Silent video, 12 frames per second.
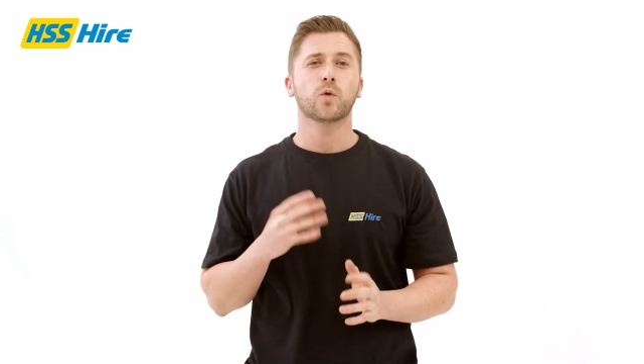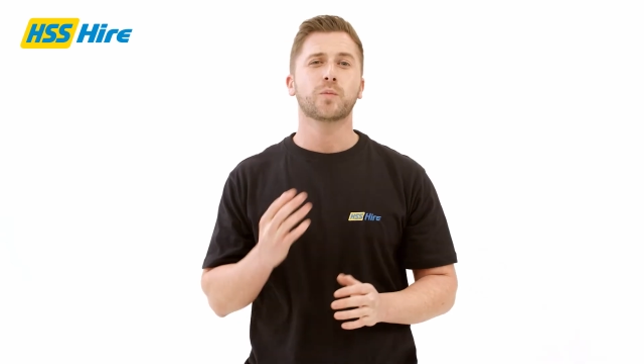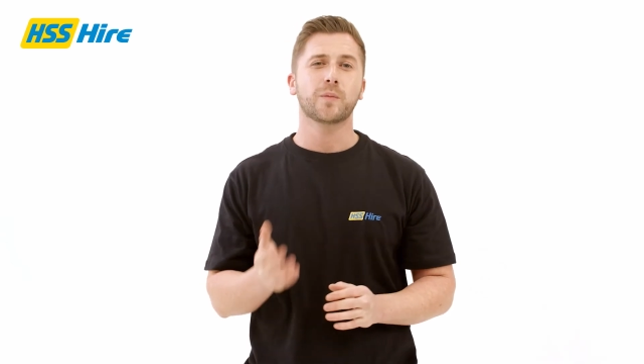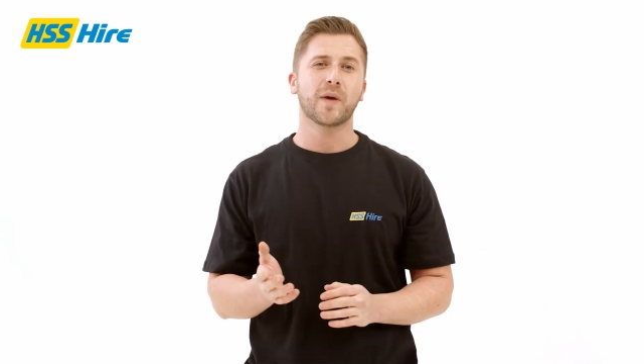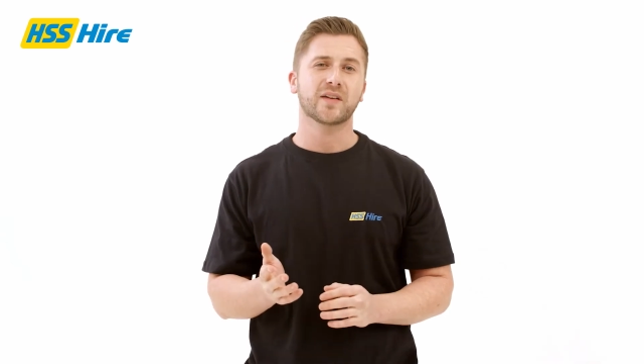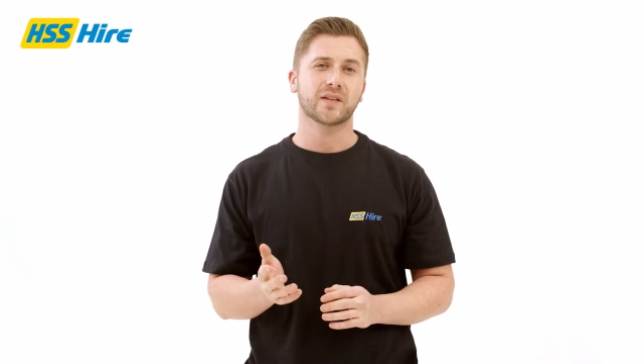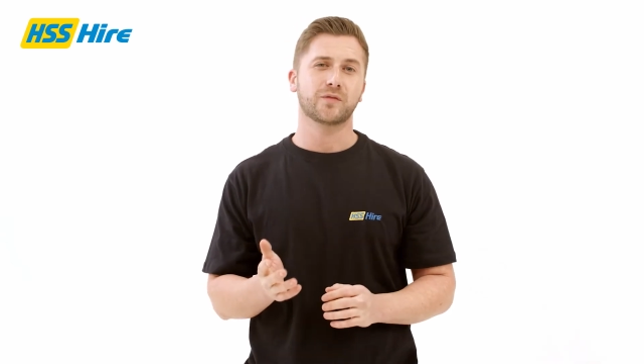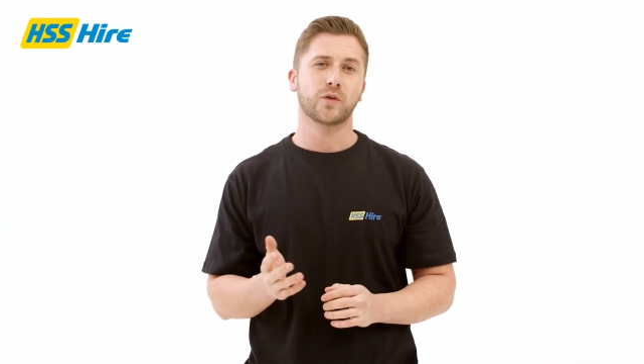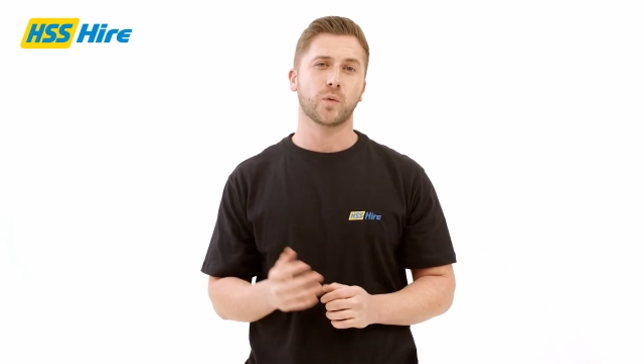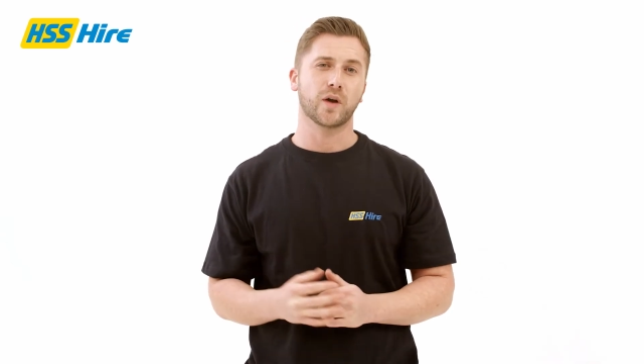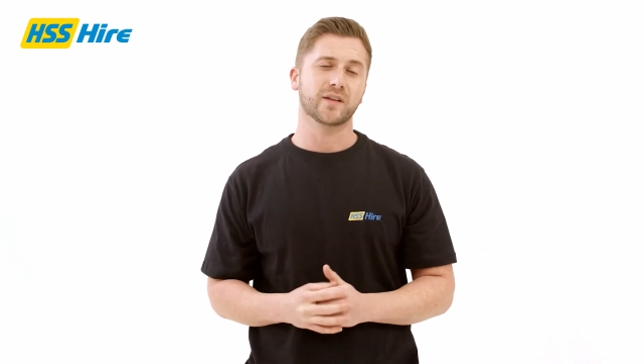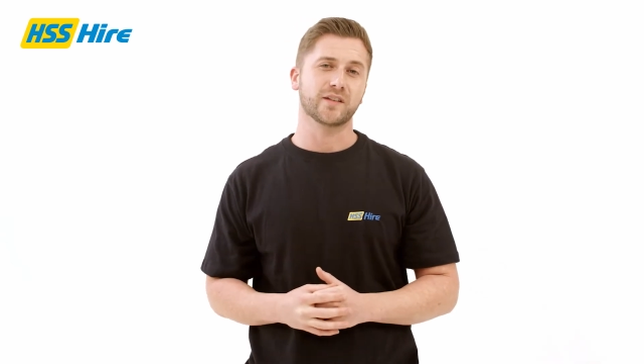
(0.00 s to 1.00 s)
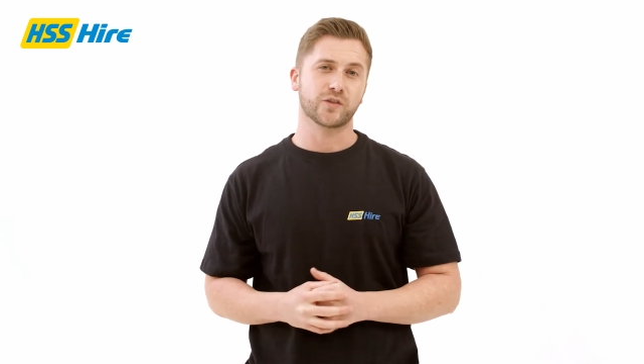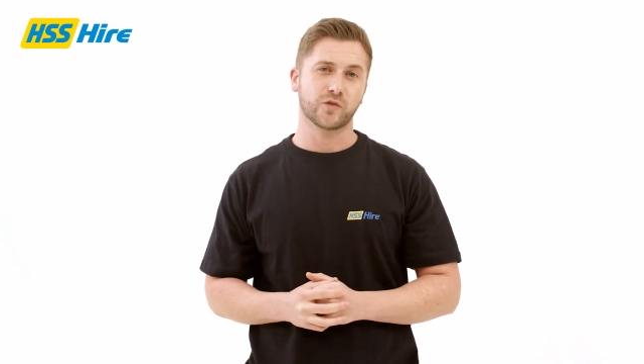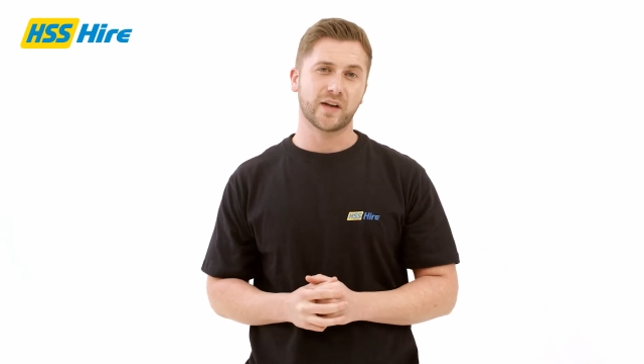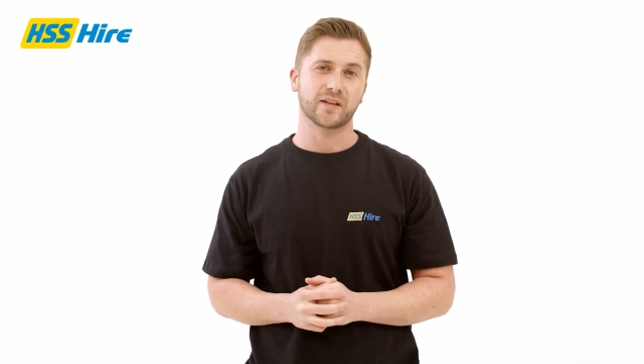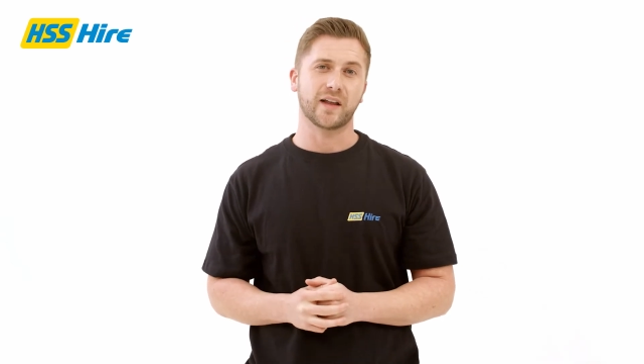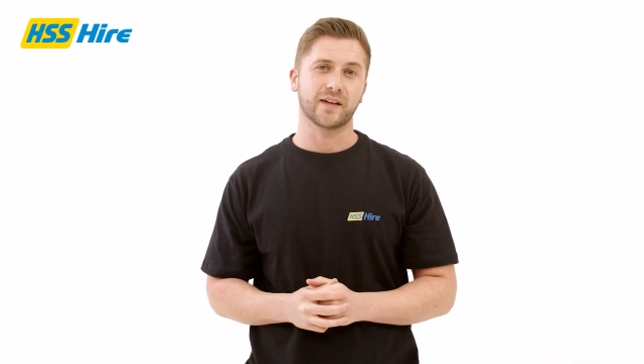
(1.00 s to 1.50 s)
would be best if you worked in
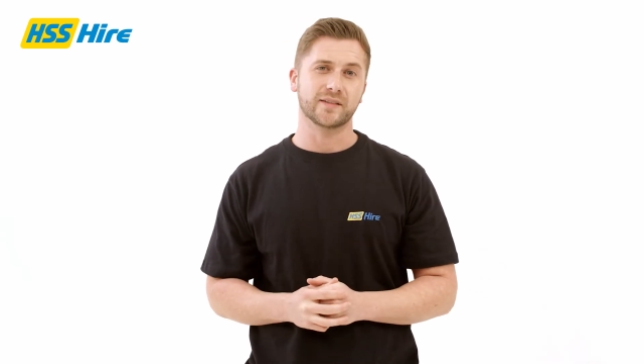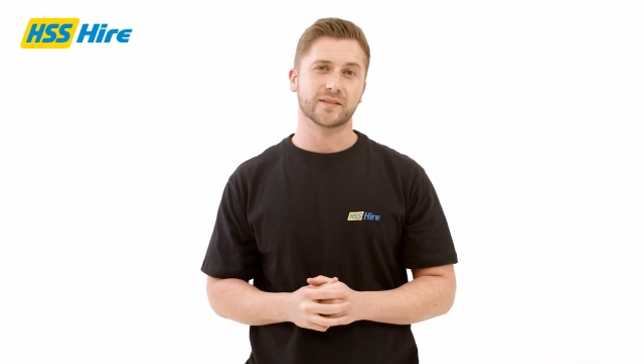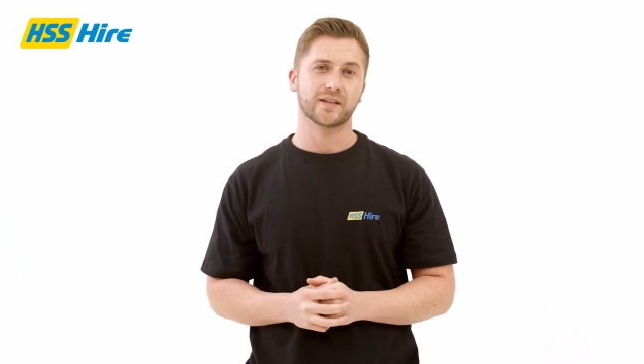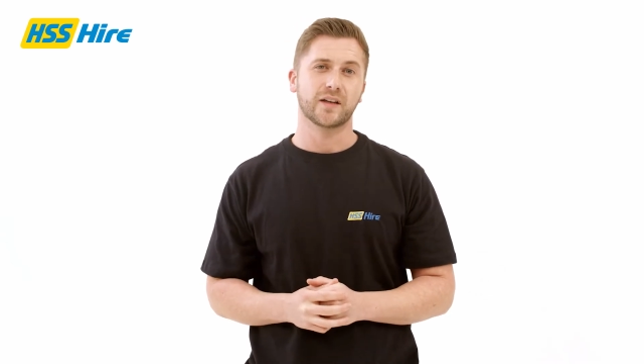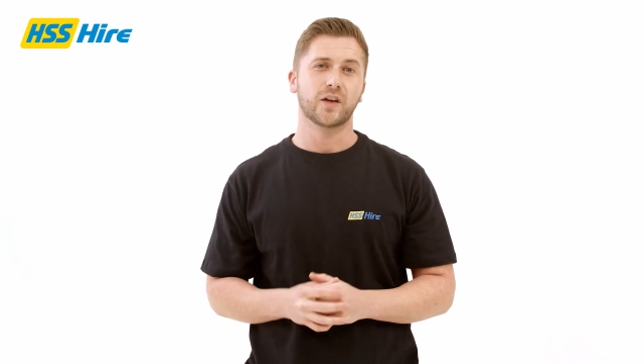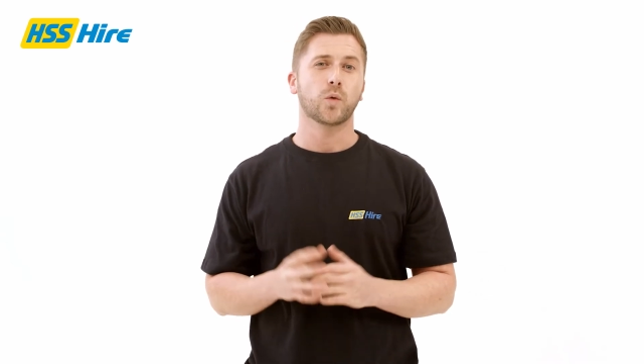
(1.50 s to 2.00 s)
straight lines,